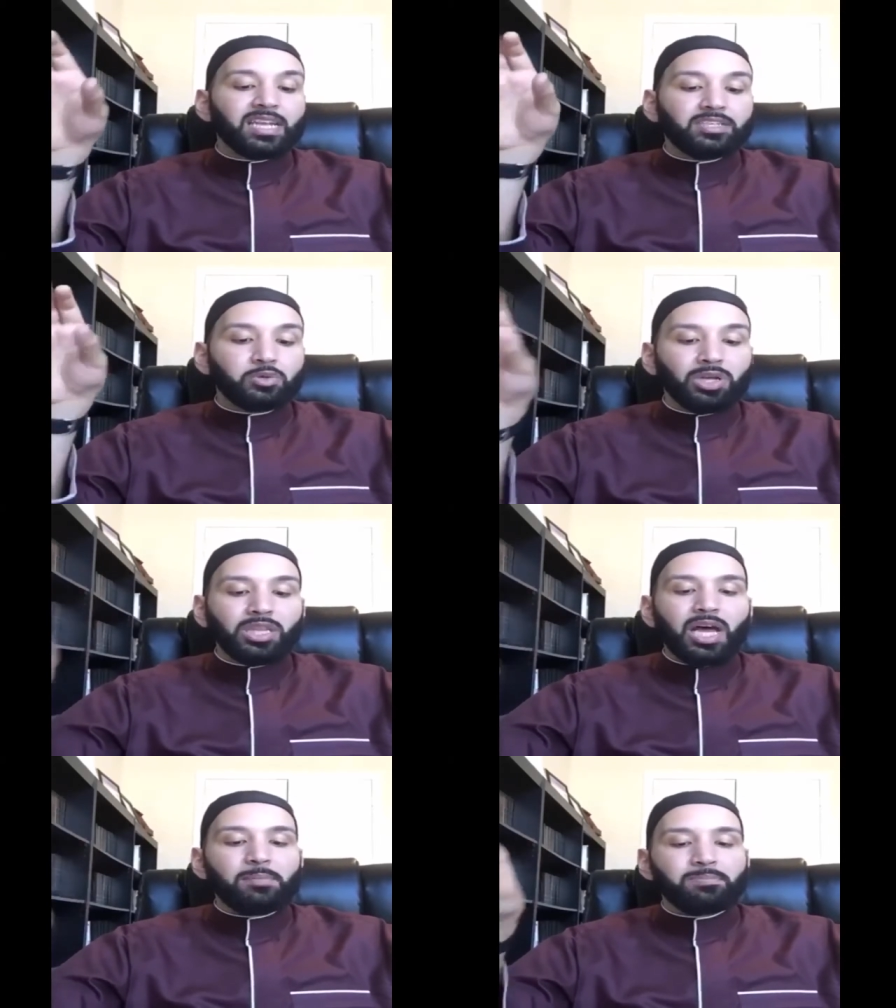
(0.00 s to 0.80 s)
and to
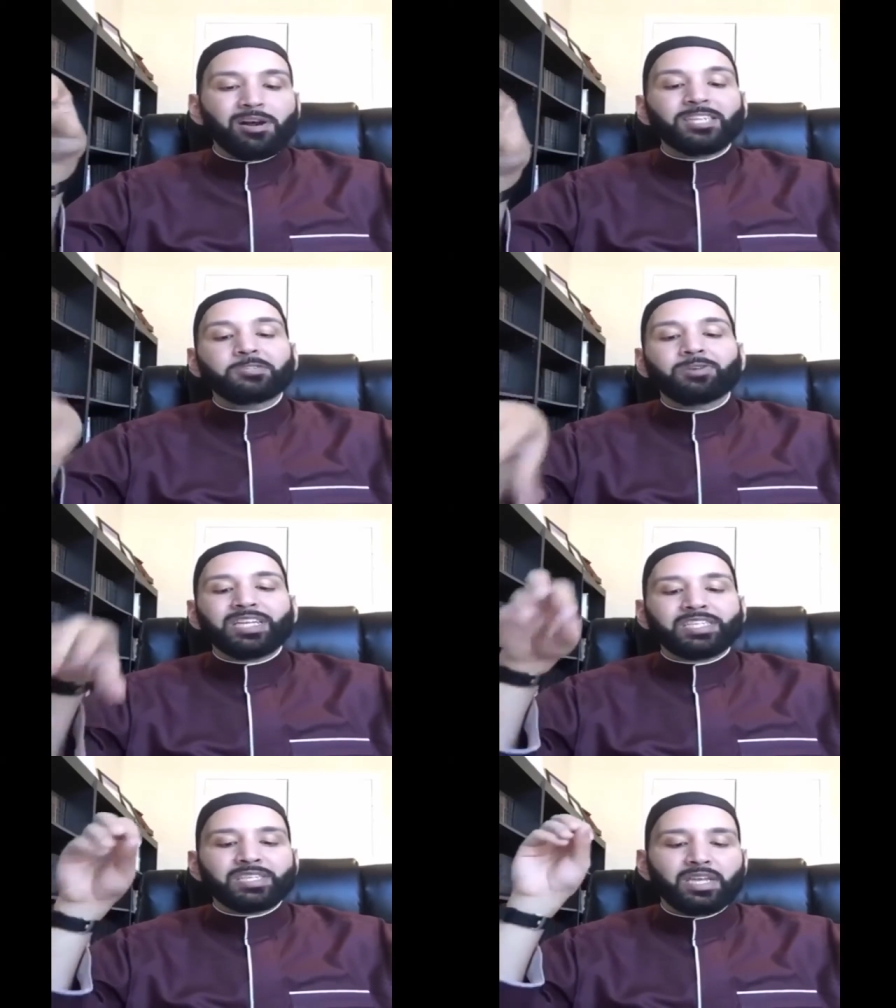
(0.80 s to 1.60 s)
Allah
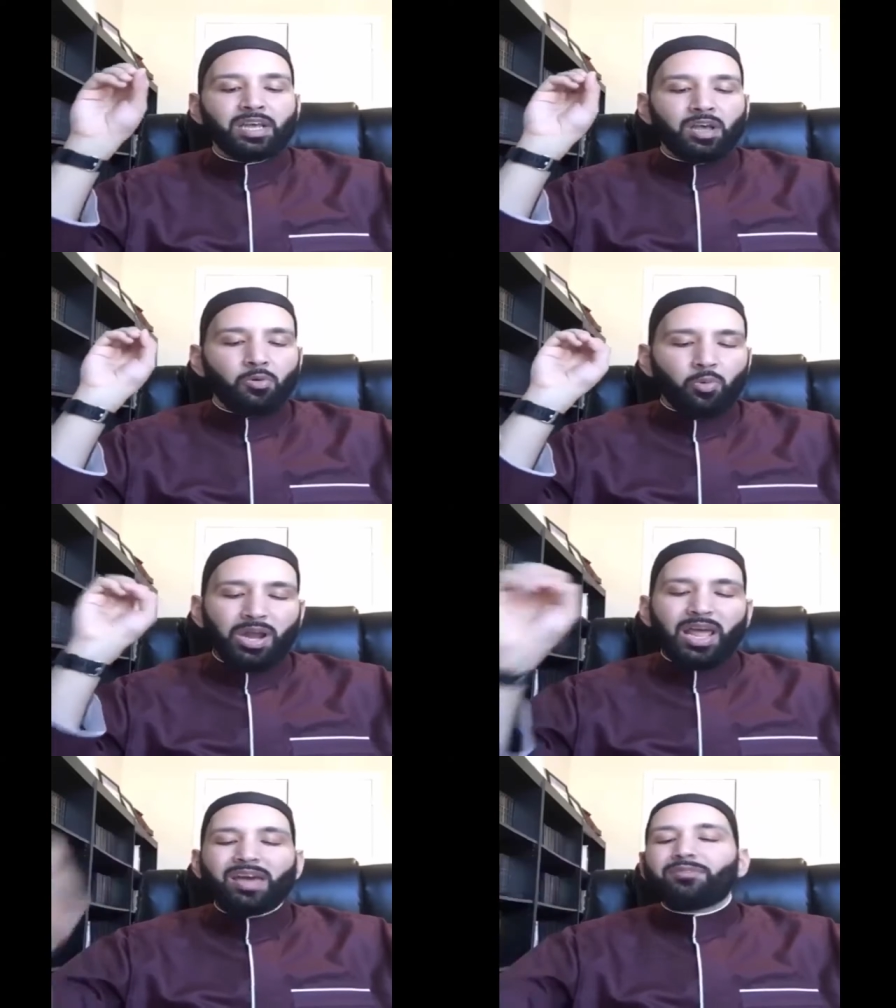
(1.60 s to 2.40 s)
prostrates
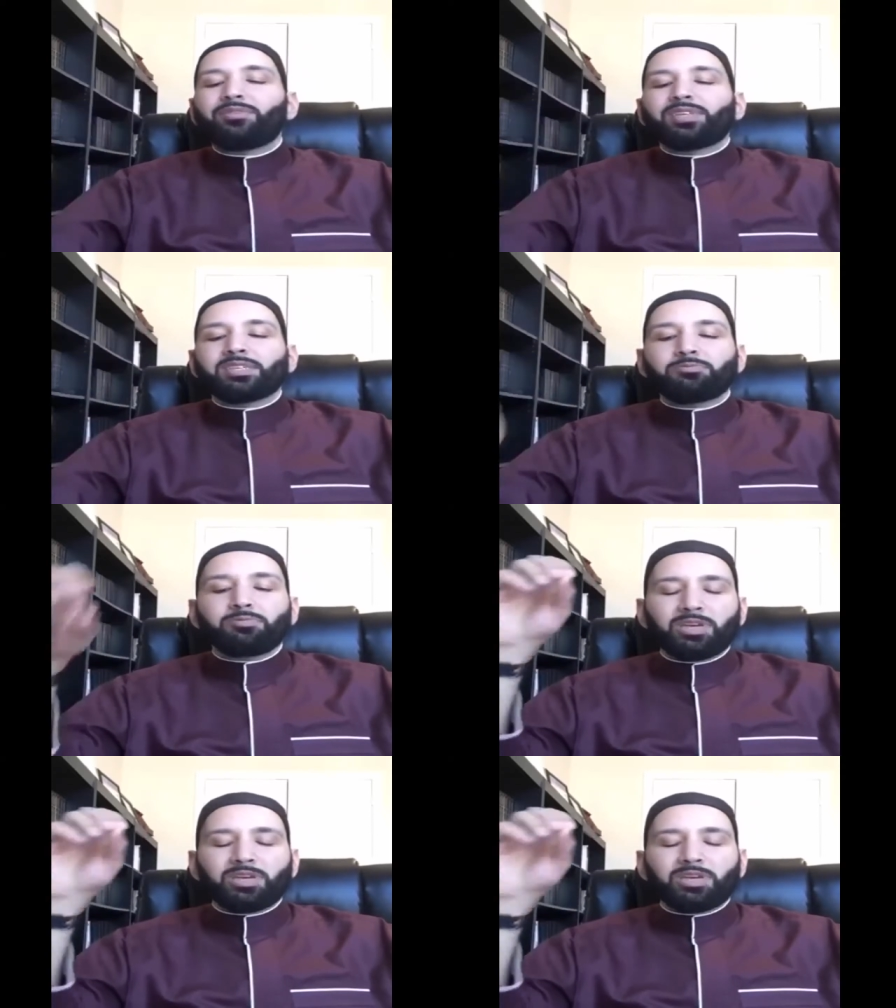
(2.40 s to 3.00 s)
whatever is,